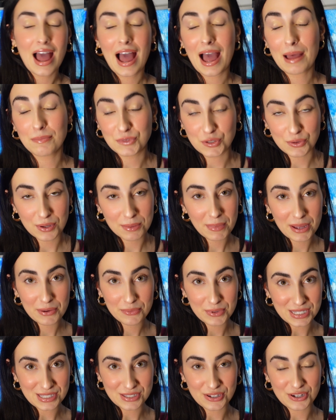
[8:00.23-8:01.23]
I'm doing my
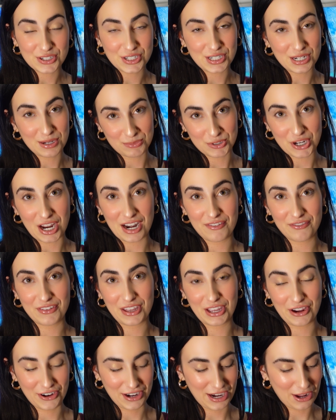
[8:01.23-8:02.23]
research and I'm trying to
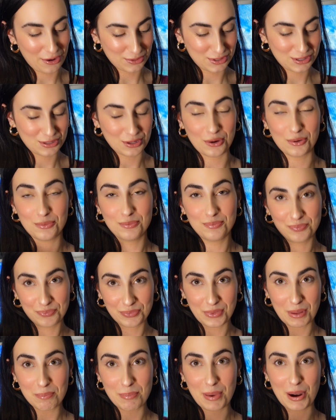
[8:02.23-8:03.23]
figure it out, so
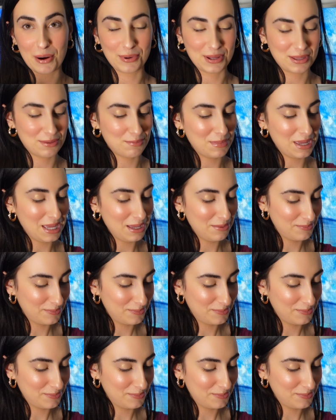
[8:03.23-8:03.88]
bear with me.